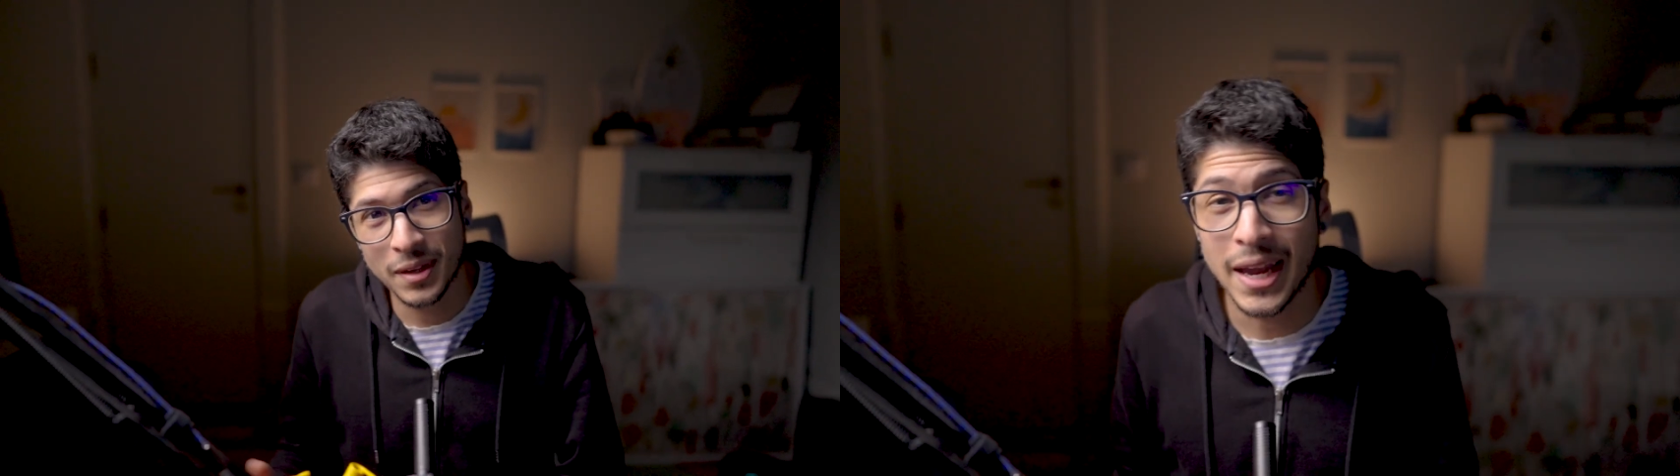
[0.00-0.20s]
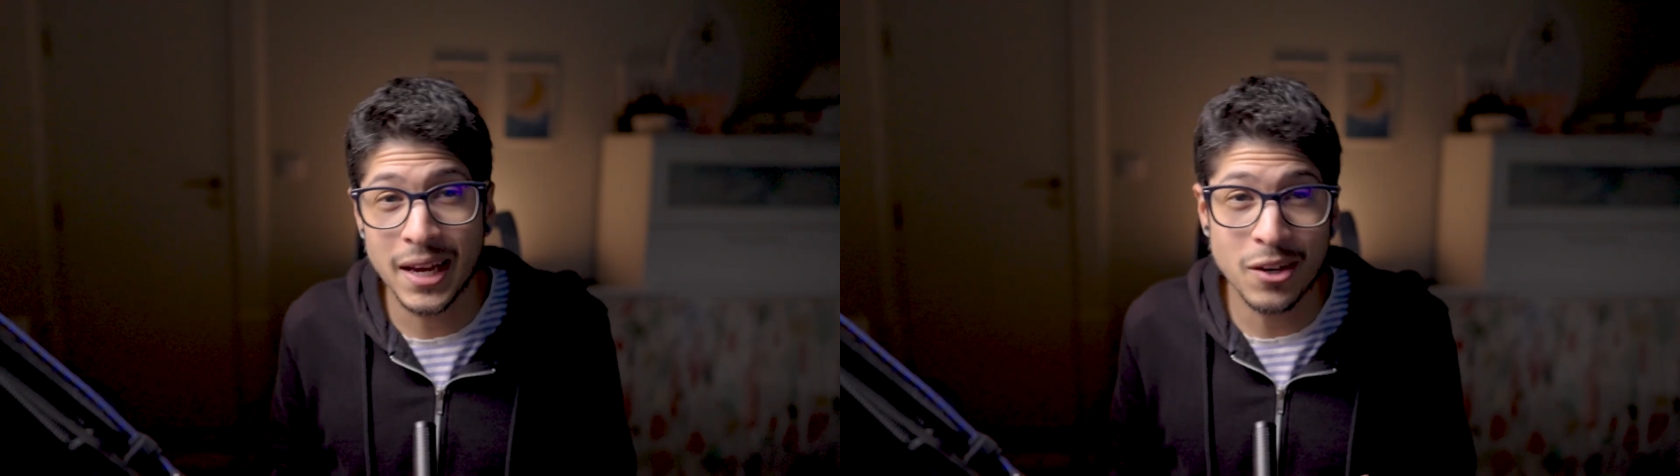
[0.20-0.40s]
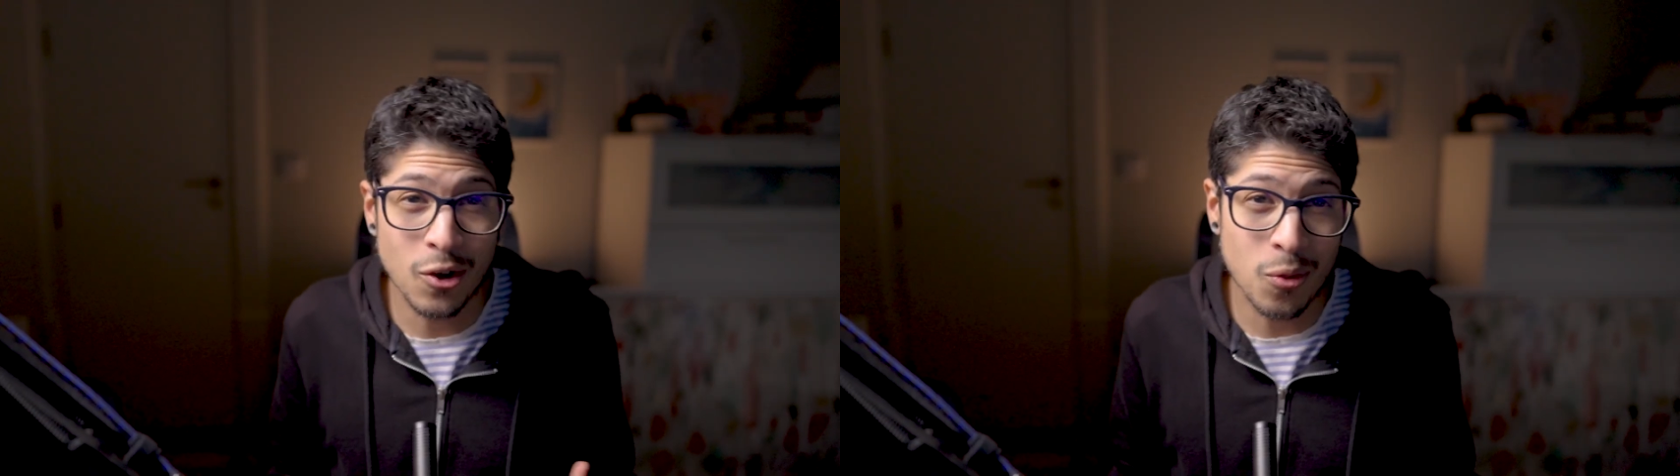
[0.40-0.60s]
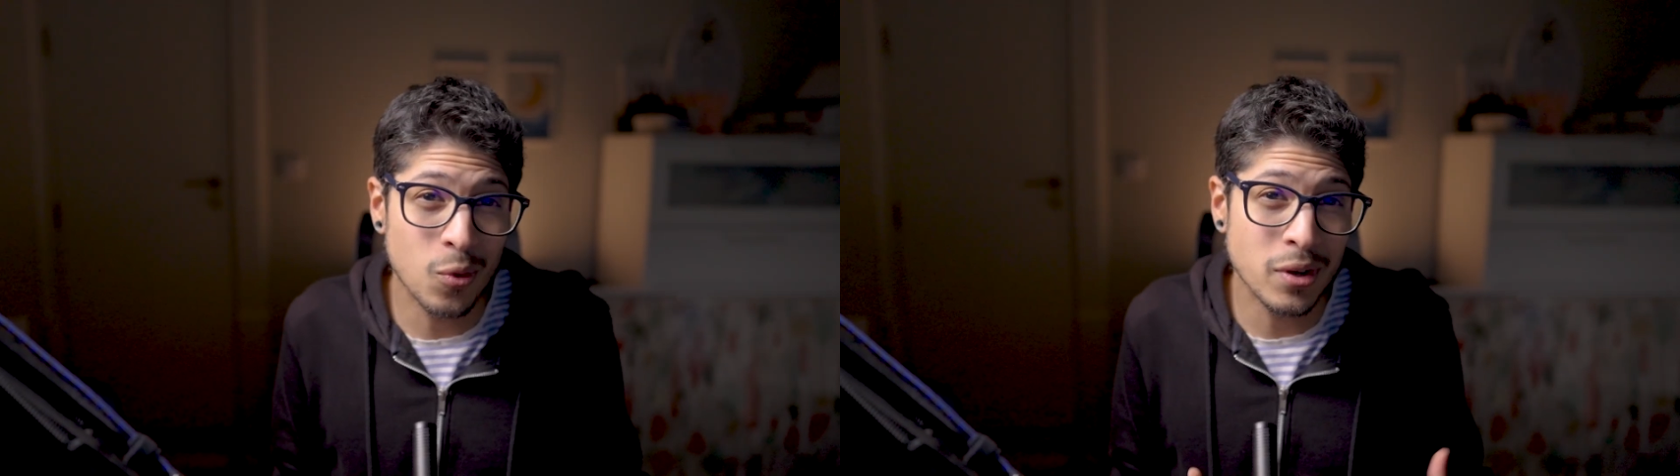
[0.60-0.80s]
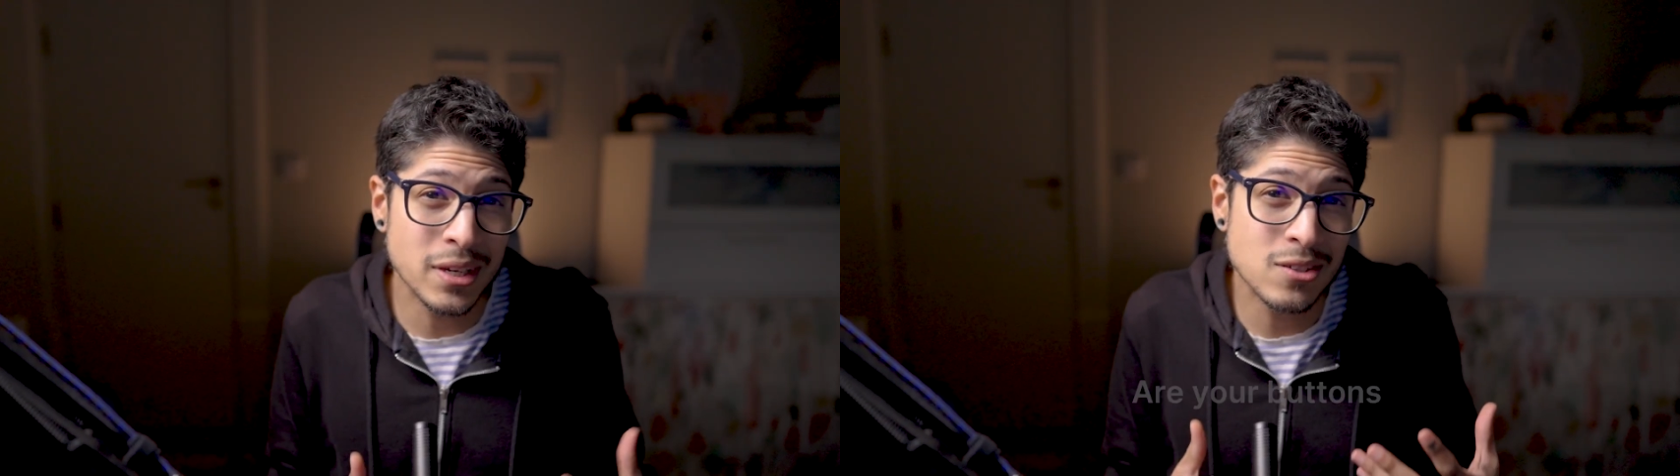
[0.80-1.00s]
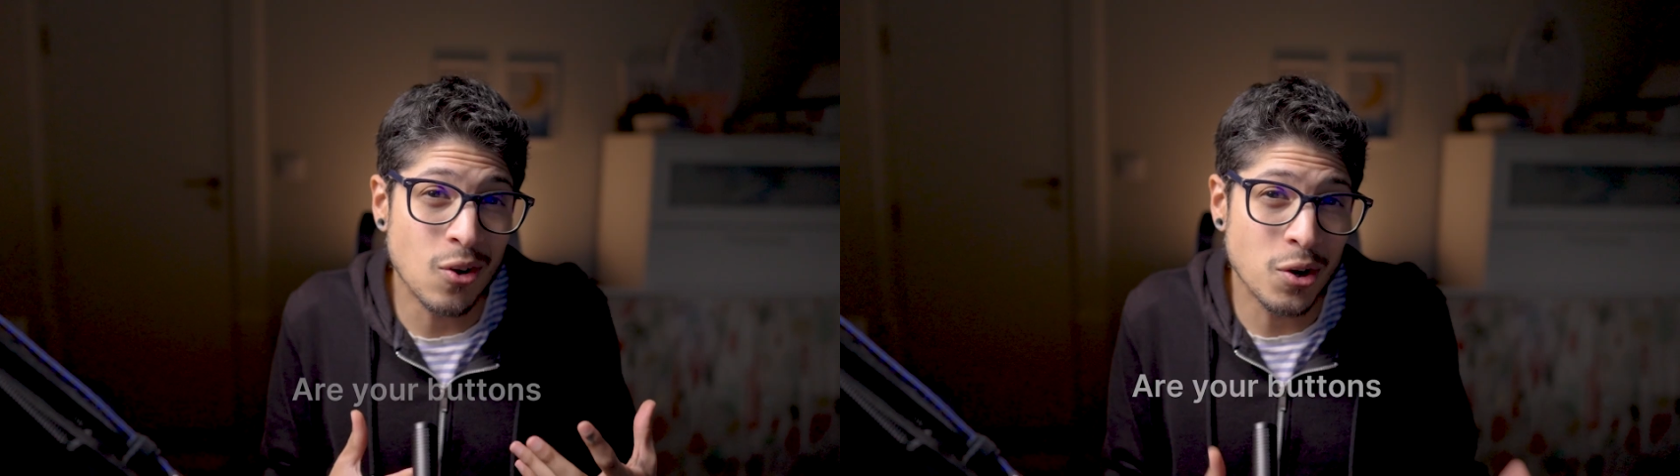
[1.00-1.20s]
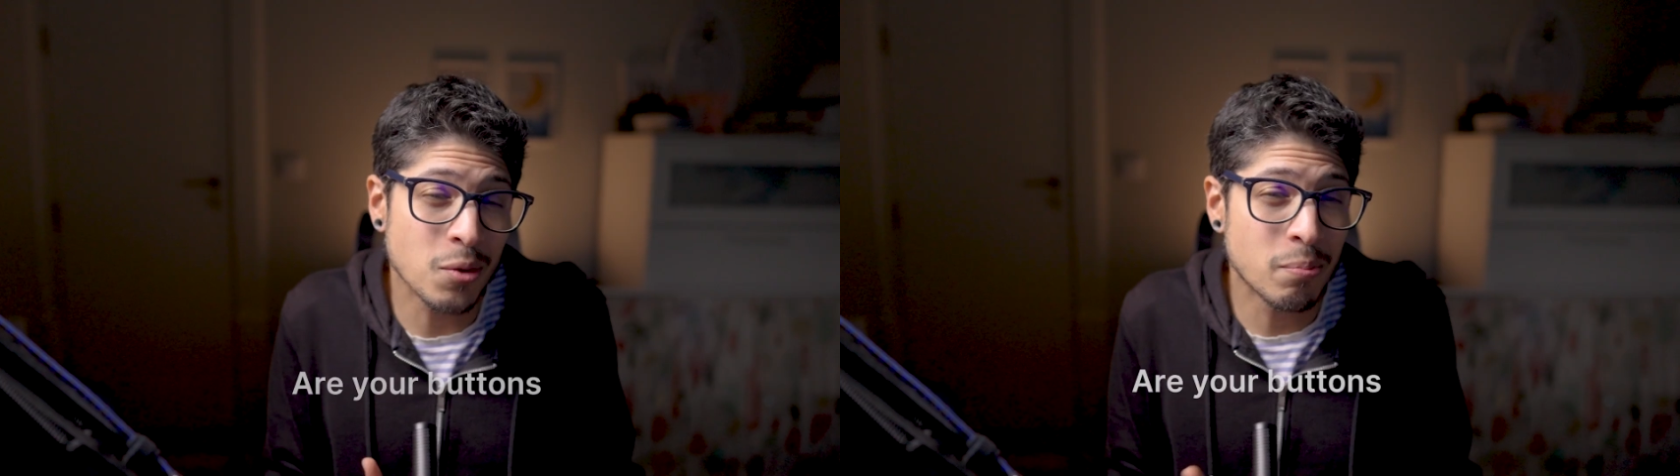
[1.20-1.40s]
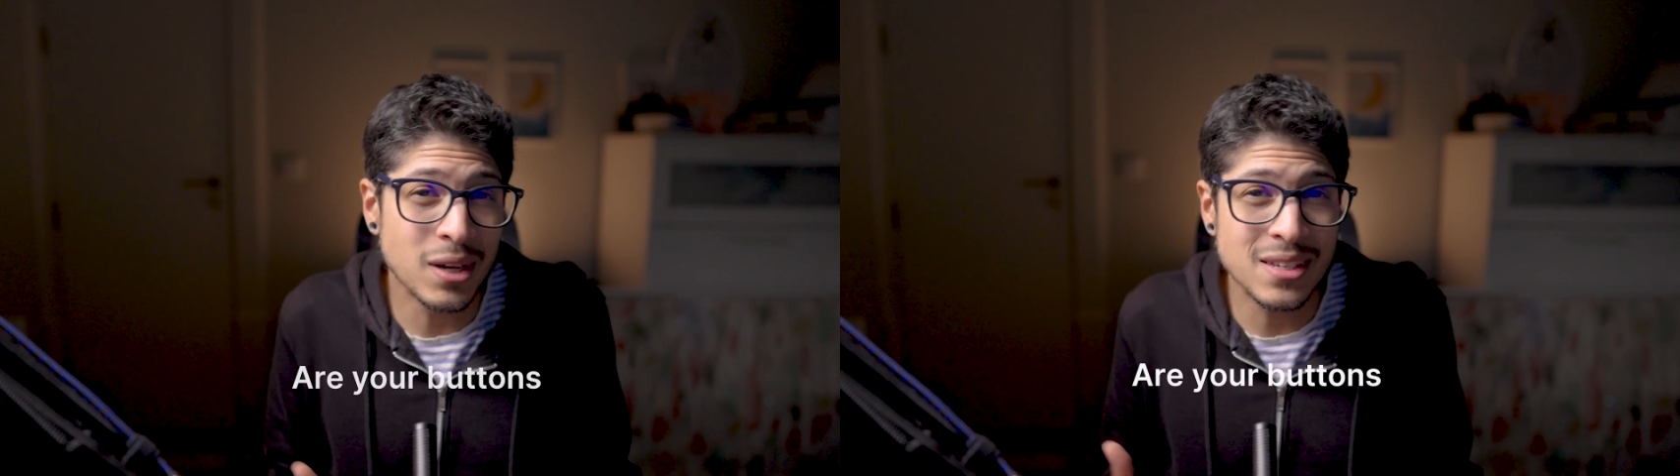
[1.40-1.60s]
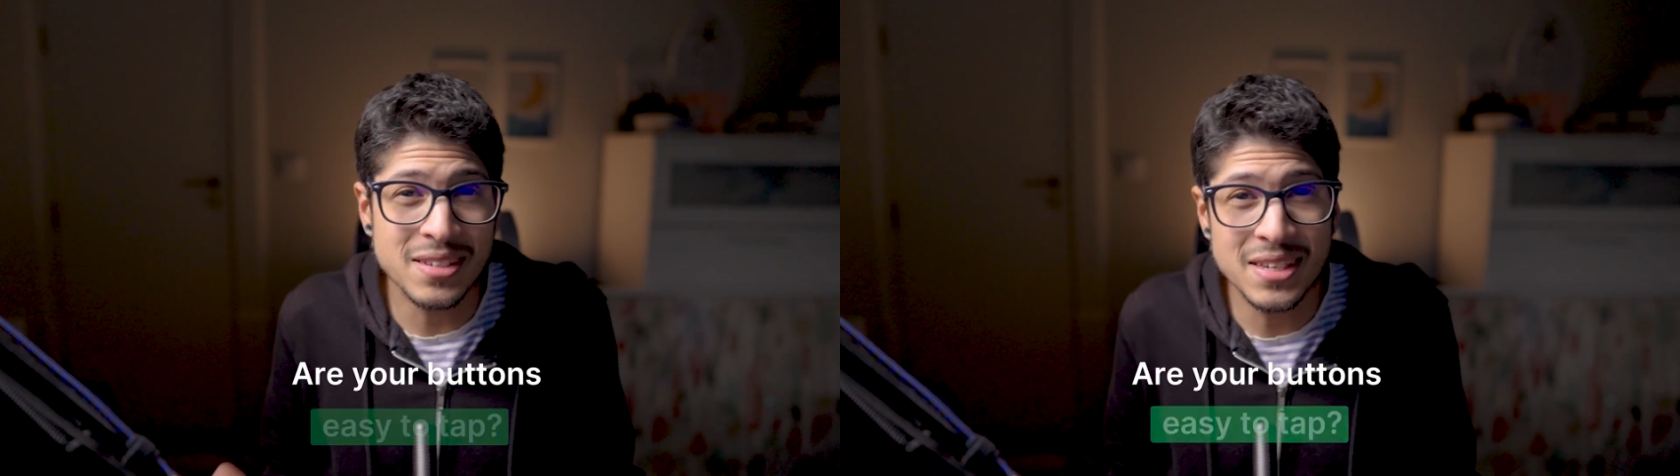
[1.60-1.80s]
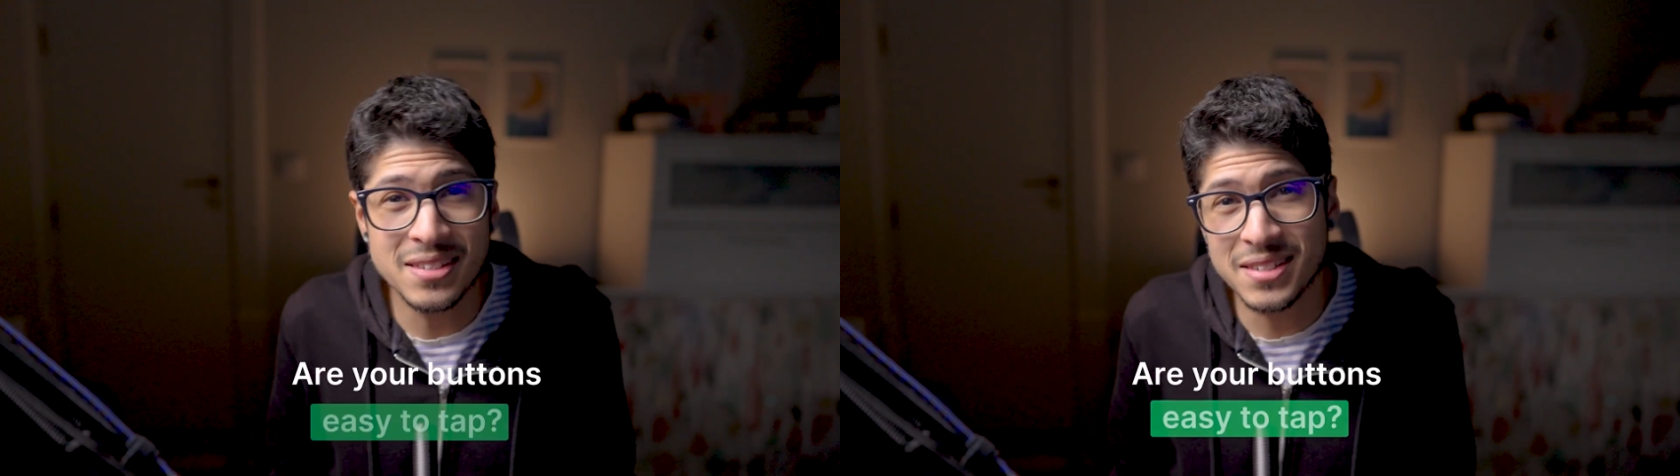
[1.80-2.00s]
And another one is, are your buttons
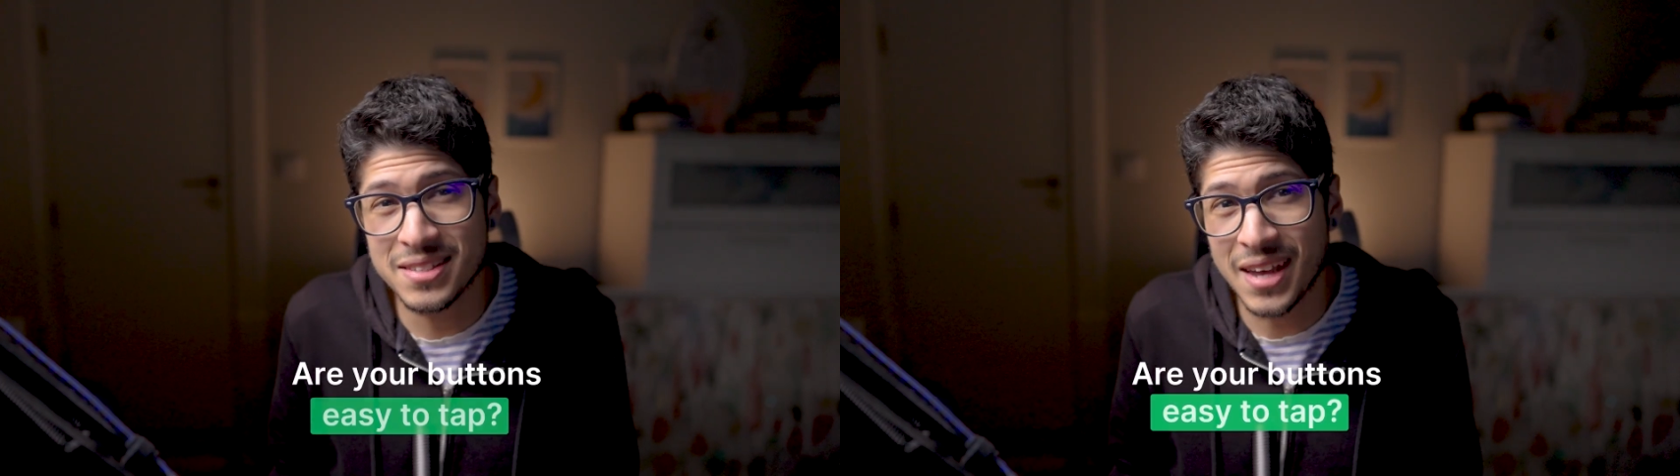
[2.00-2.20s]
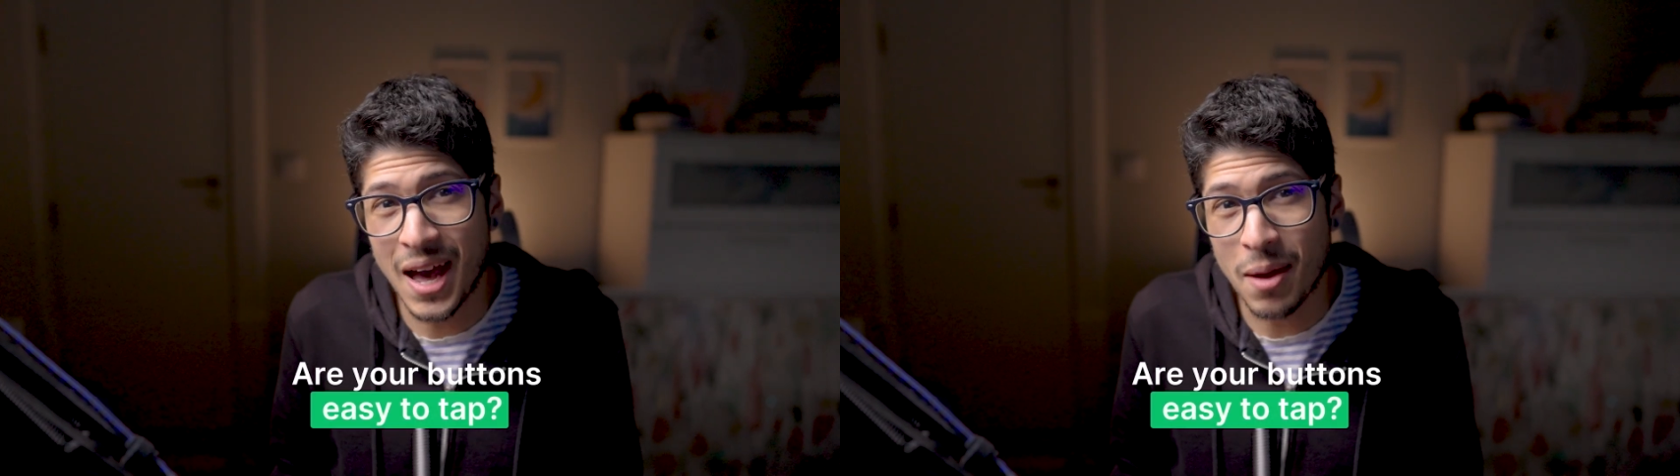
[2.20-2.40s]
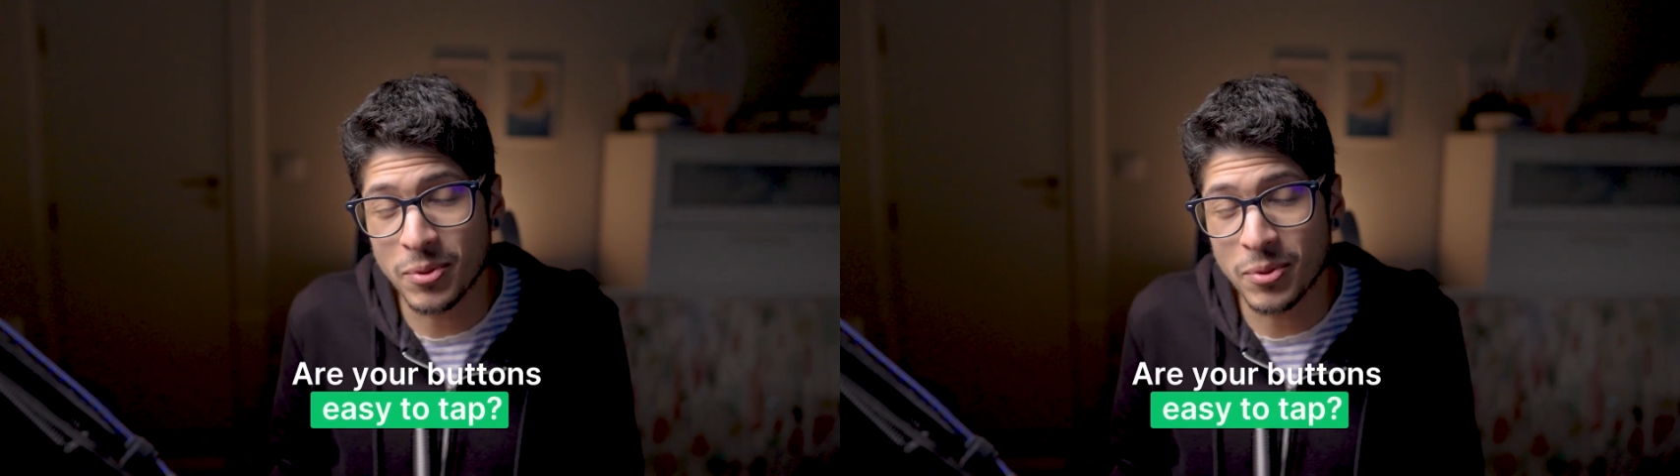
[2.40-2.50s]
easy to tap?